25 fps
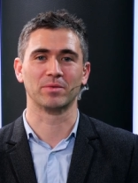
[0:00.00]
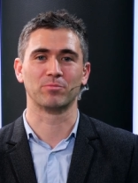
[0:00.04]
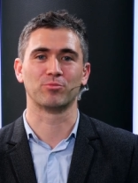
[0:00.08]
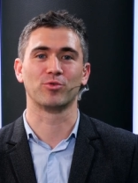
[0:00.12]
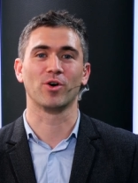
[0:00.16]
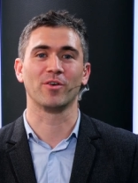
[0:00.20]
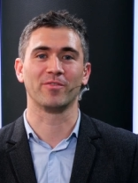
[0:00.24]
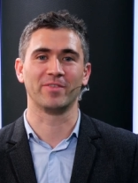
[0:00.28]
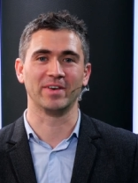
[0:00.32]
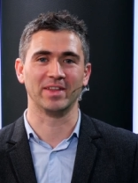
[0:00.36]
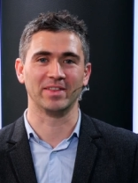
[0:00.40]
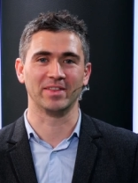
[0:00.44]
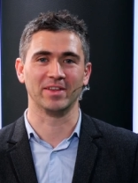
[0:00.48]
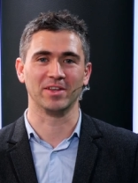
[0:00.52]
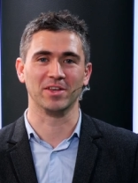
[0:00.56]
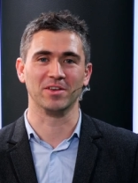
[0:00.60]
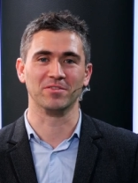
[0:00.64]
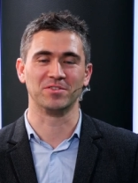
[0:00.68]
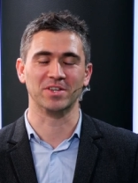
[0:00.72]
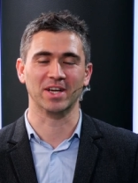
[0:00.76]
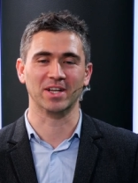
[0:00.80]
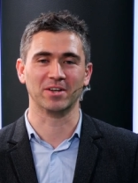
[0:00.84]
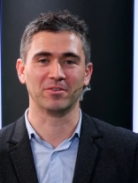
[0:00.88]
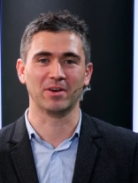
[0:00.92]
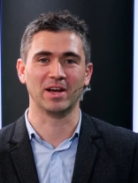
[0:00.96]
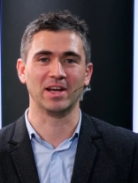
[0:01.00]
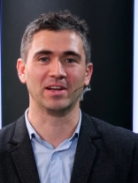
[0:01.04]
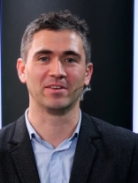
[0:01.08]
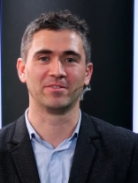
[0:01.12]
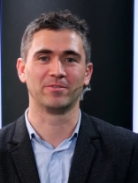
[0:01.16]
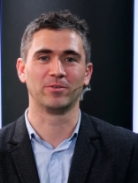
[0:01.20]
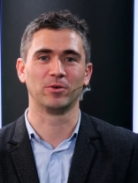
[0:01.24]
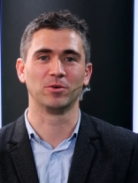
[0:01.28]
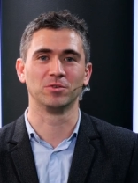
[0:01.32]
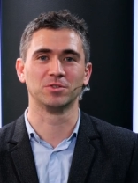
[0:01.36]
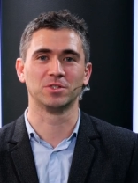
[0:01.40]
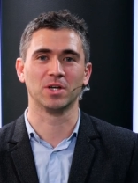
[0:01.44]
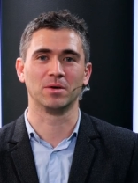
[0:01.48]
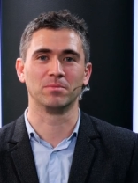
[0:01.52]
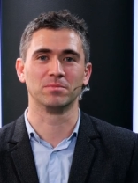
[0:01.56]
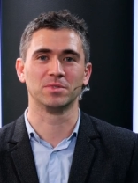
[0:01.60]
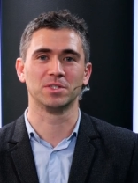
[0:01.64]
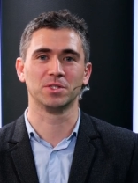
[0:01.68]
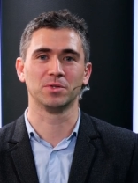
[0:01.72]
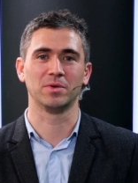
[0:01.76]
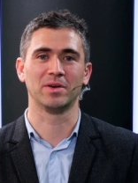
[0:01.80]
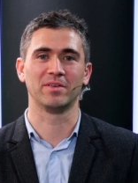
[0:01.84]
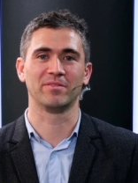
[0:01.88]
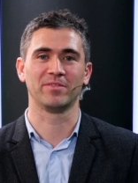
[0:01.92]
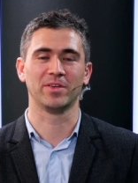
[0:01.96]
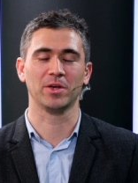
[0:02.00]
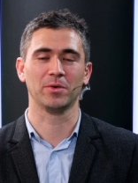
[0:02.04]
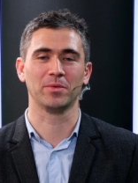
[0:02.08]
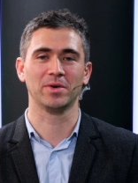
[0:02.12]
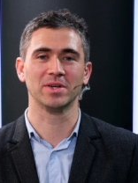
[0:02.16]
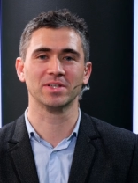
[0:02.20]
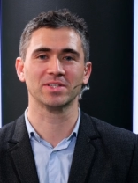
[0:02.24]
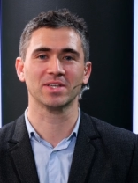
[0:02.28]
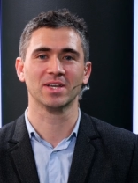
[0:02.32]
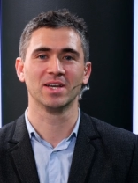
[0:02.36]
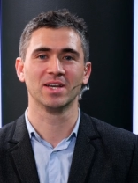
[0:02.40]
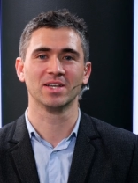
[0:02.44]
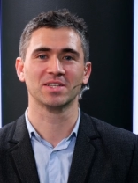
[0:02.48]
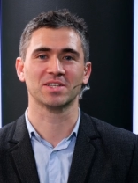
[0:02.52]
profit that you've generated for Jump To It viewers.